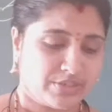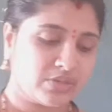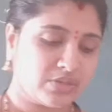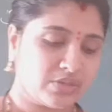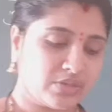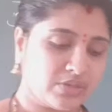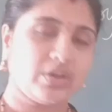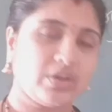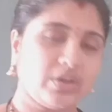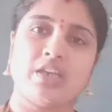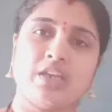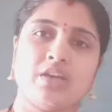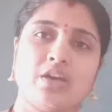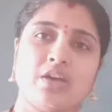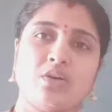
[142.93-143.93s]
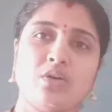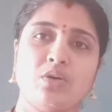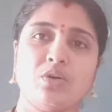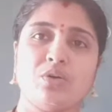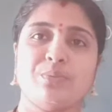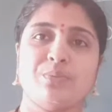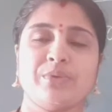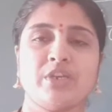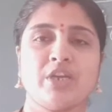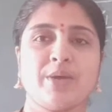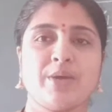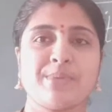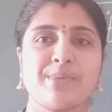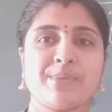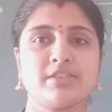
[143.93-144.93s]
So, in your home,
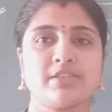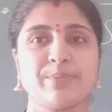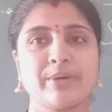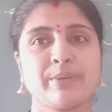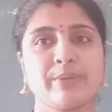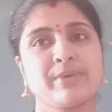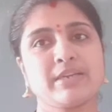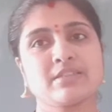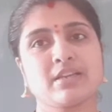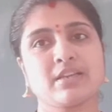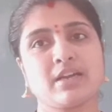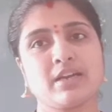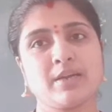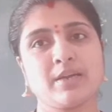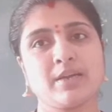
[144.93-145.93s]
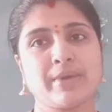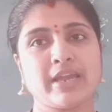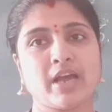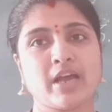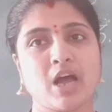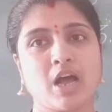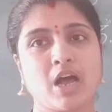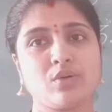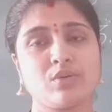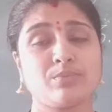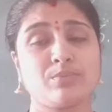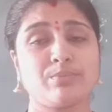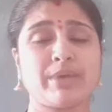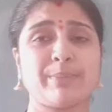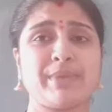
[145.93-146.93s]
your mother prepares curd by
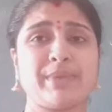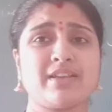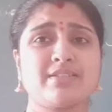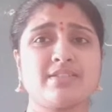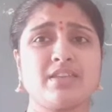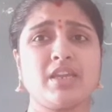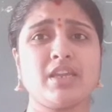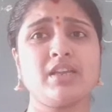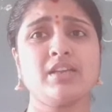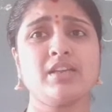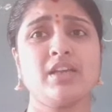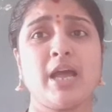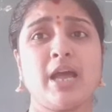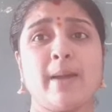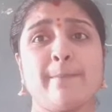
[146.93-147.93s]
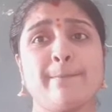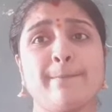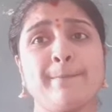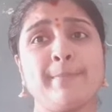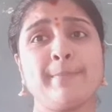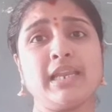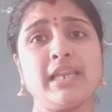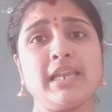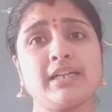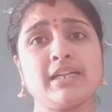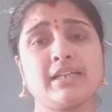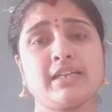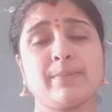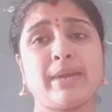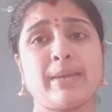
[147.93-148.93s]
how? By mixing
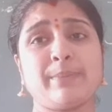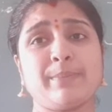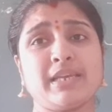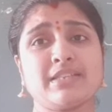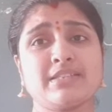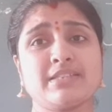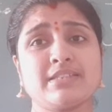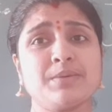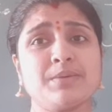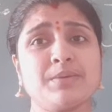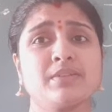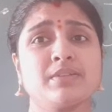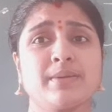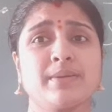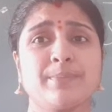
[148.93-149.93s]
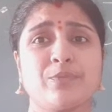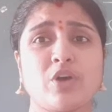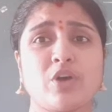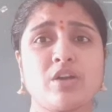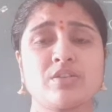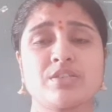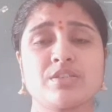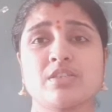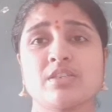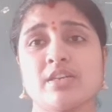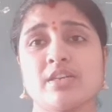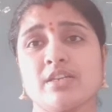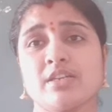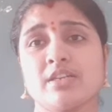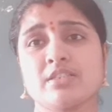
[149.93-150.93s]
milk, by mixing what?
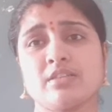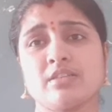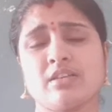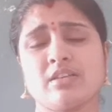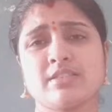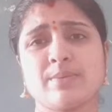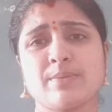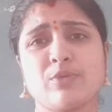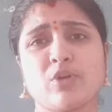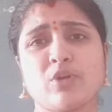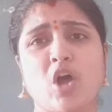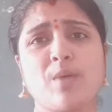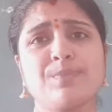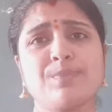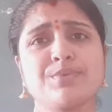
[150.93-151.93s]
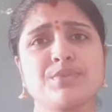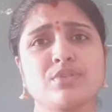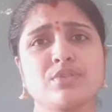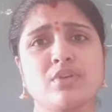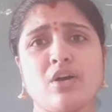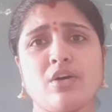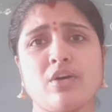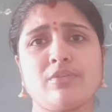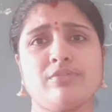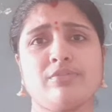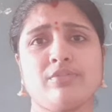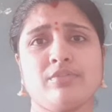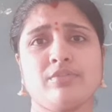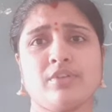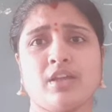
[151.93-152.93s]
Some drops
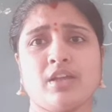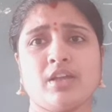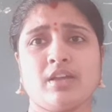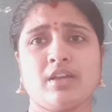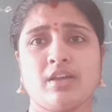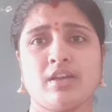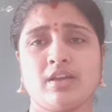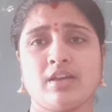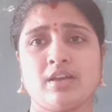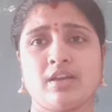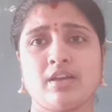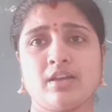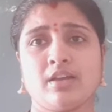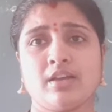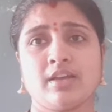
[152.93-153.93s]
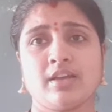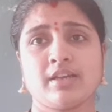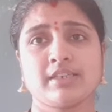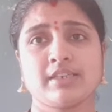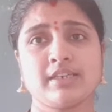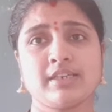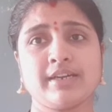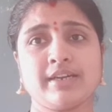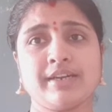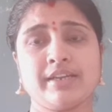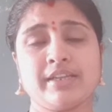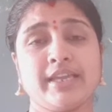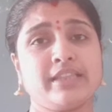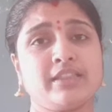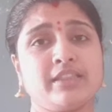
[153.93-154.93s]
of
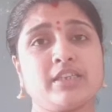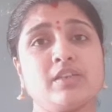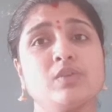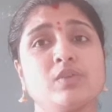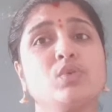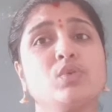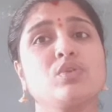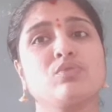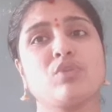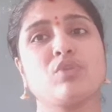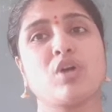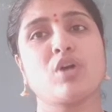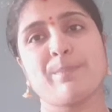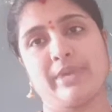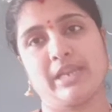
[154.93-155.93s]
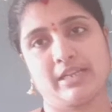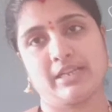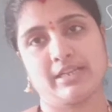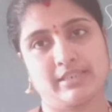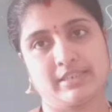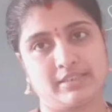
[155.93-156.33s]
curd in the lukewarm milk.